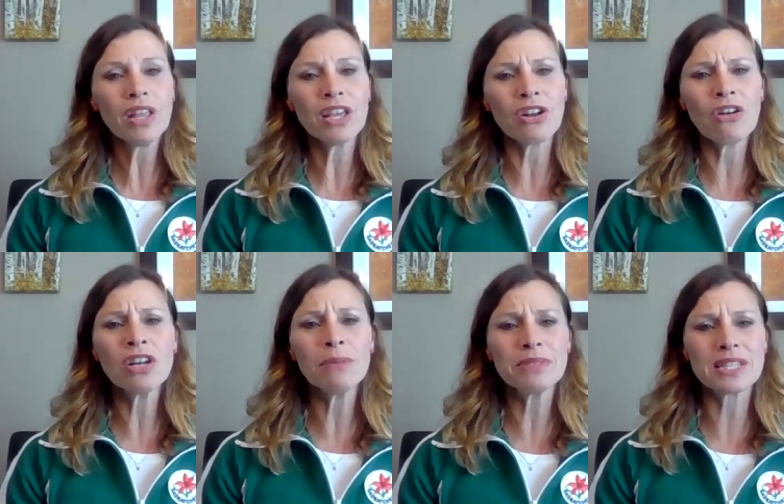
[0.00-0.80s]
it all
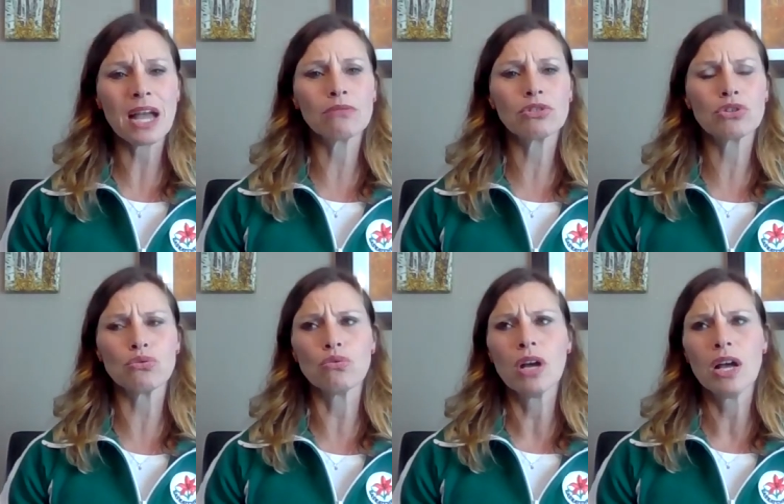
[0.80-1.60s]
comes down
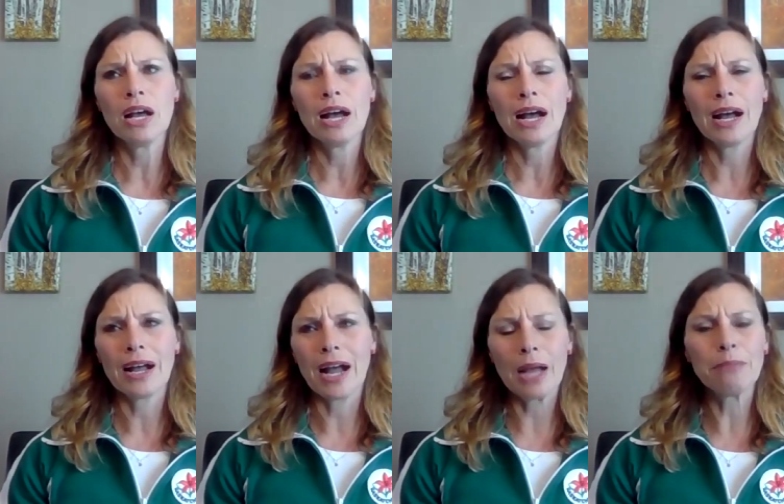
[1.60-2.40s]
to,
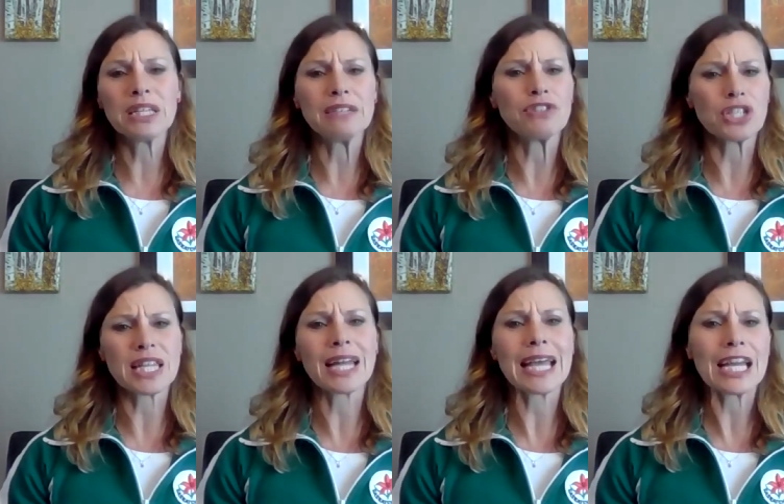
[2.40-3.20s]
I believe, just
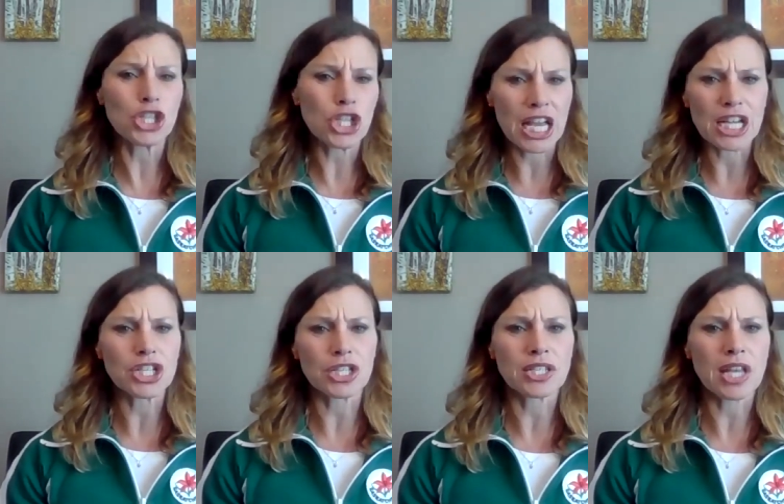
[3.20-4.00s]
that
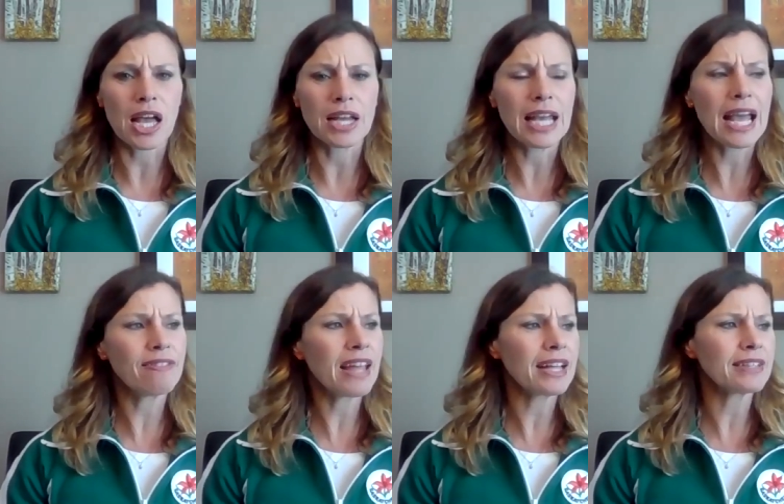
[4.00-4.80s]
education side
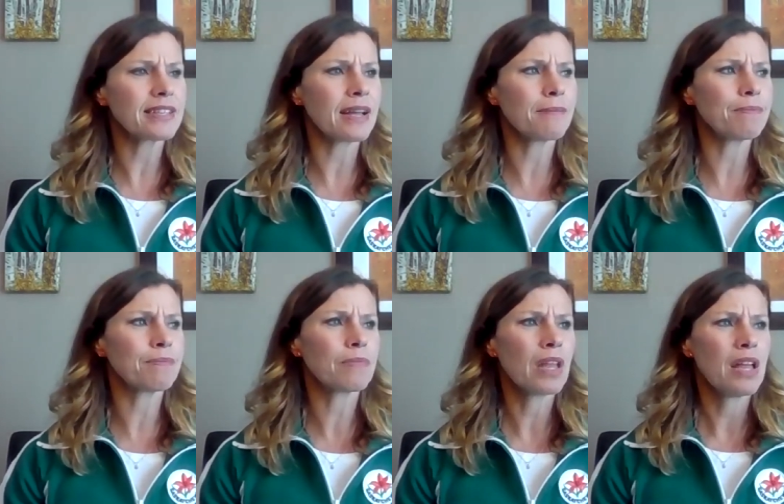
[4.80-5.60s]
and that
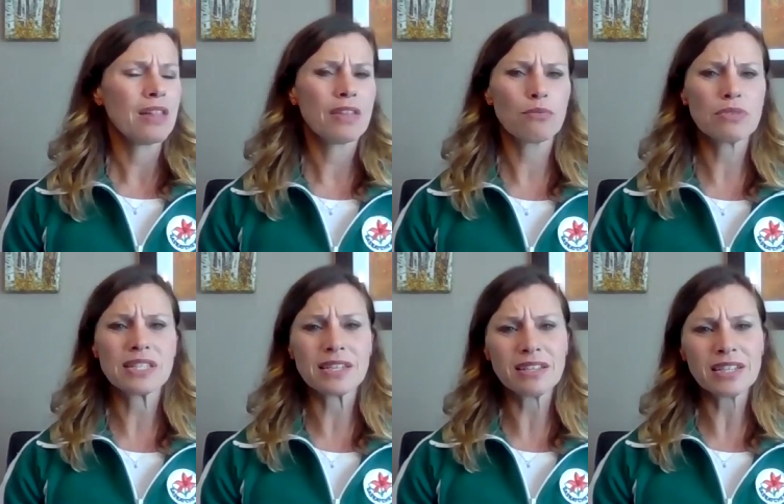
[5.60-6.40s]

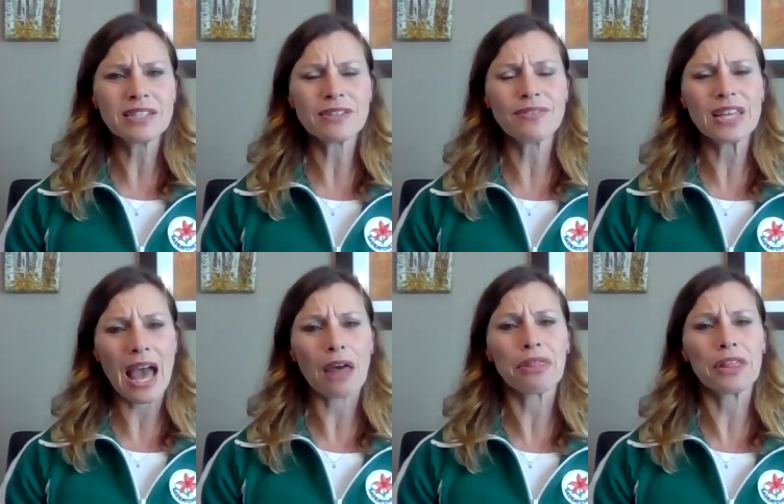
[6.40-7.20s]
resilience of the
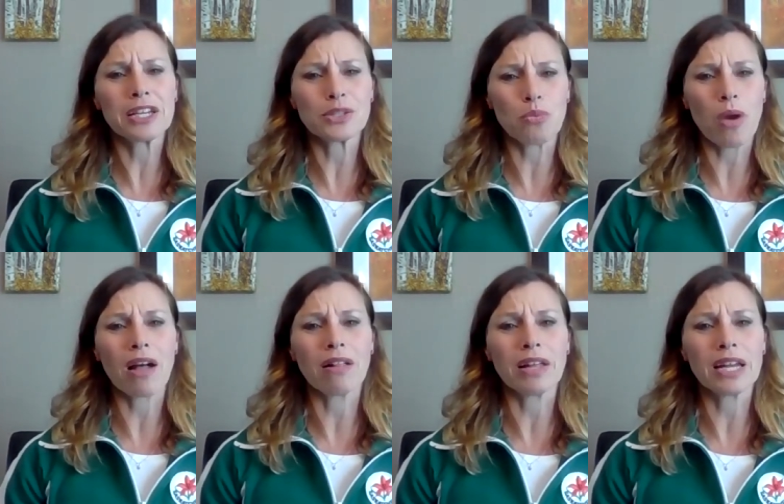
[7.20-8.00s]
athlete as
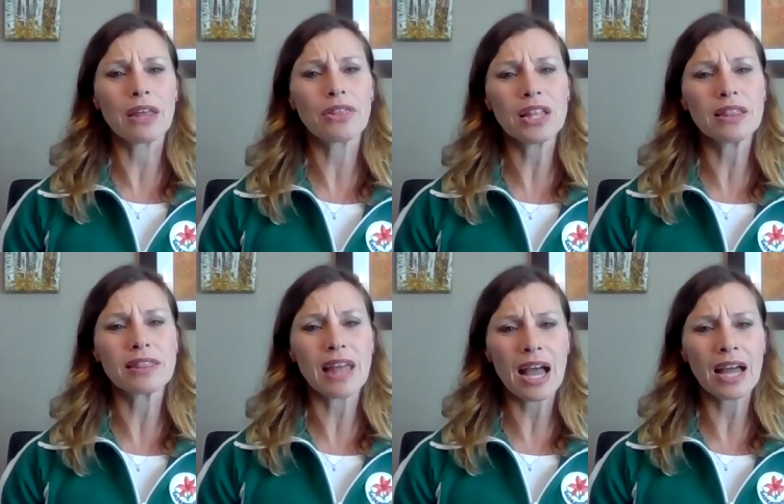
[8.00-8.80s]
well. And I think
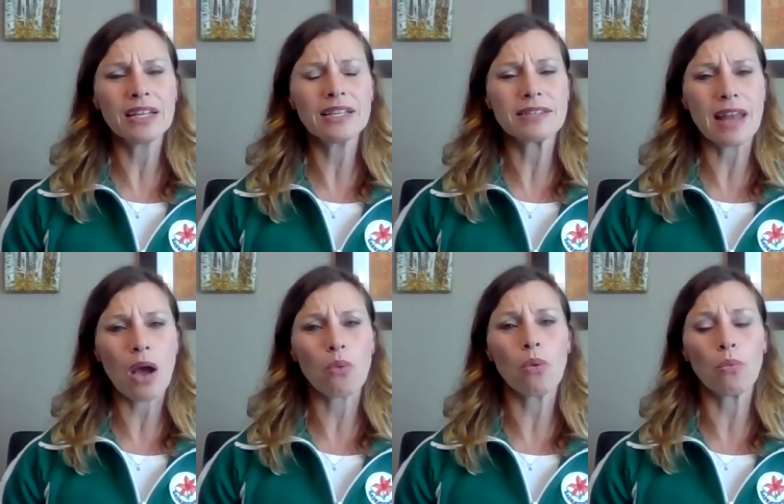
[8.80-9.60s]
that is
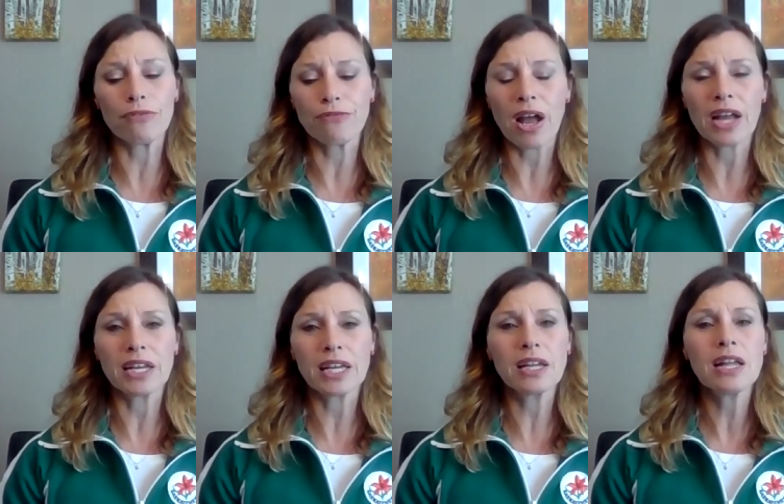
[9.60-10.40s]
now what we're
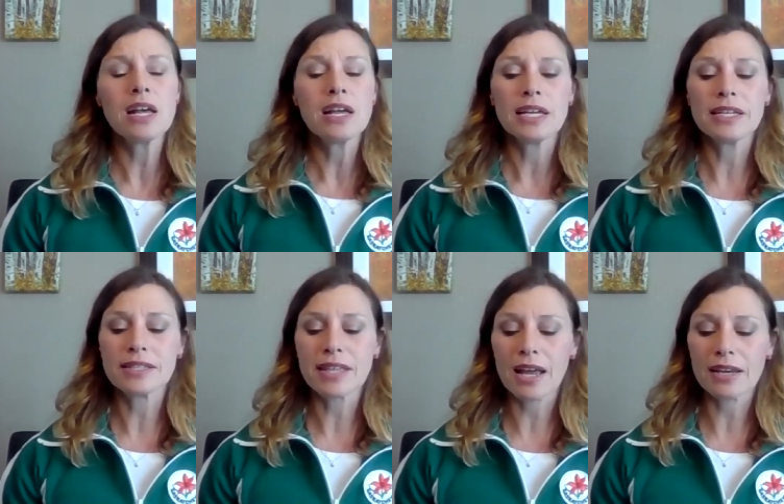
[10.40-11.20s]
finding
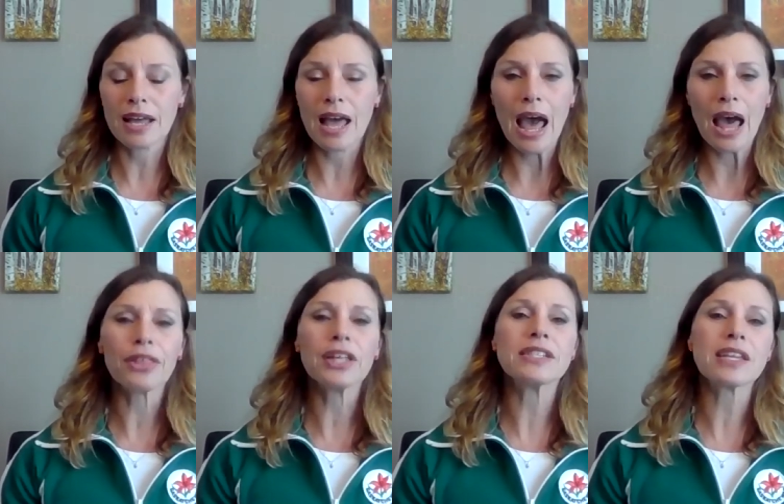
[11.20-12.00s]
is that
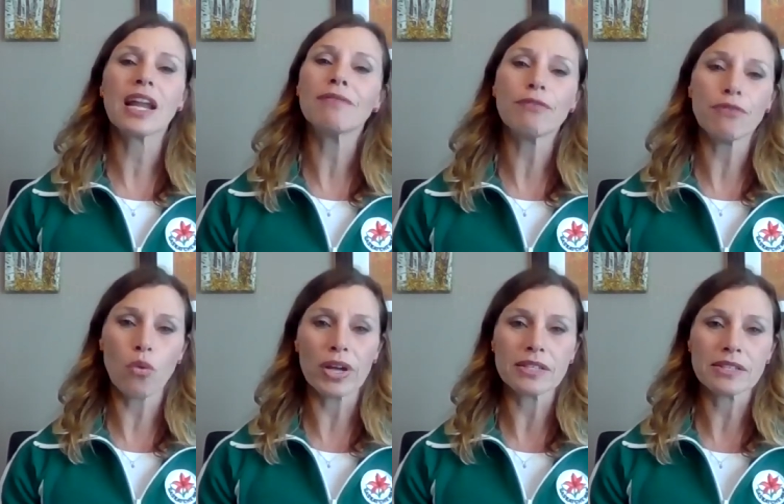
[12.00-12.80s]
athletes can have a
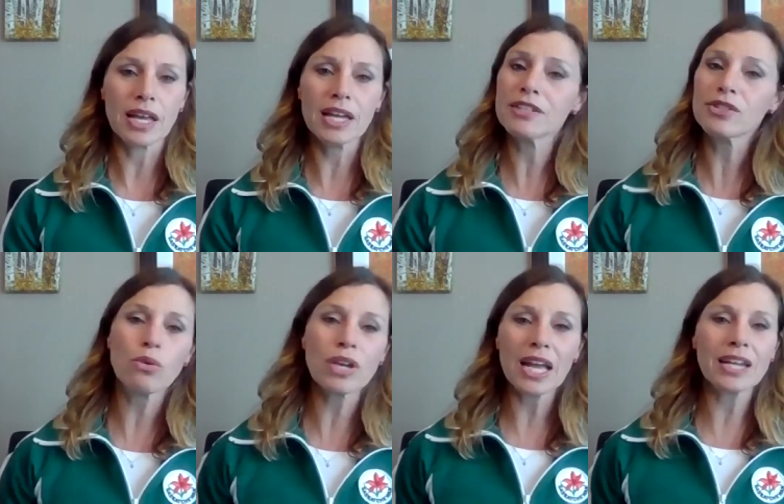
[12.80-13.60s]
voice, and it's
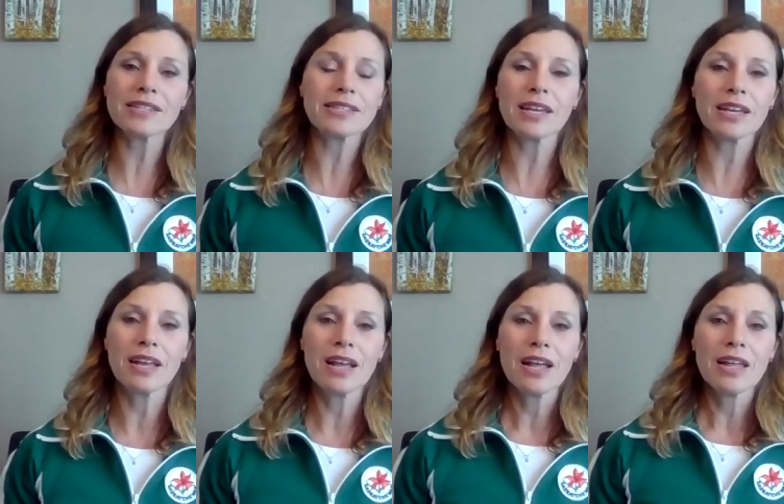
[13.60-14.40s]
okay to say
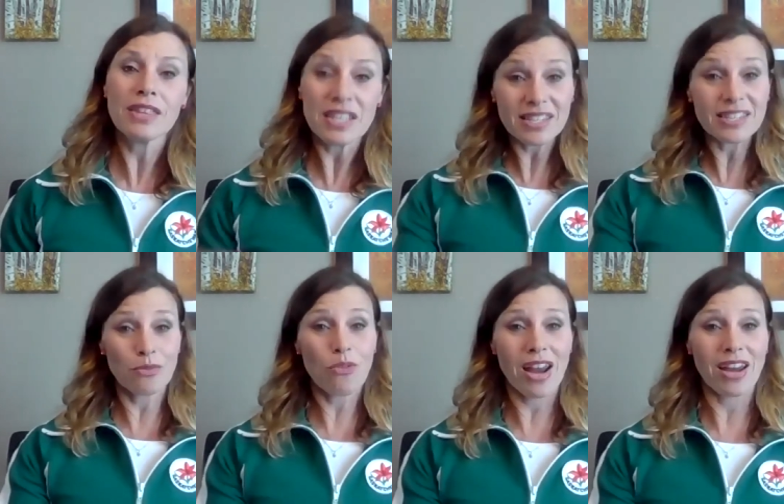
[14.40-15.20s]
this isn't
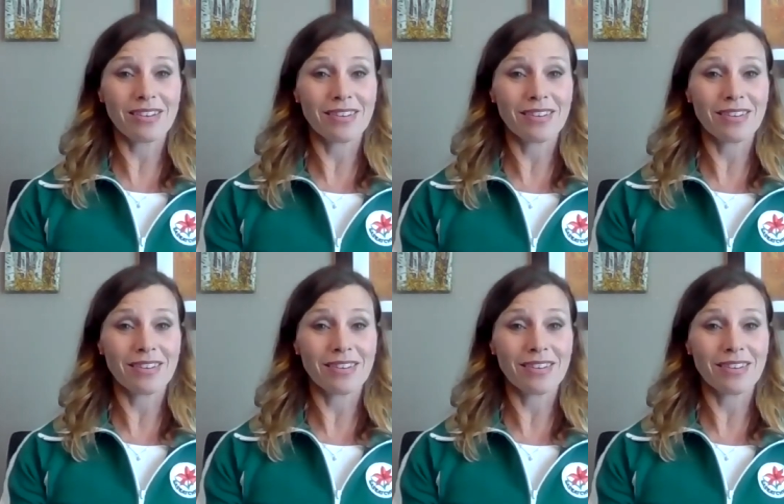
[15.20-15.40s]
right.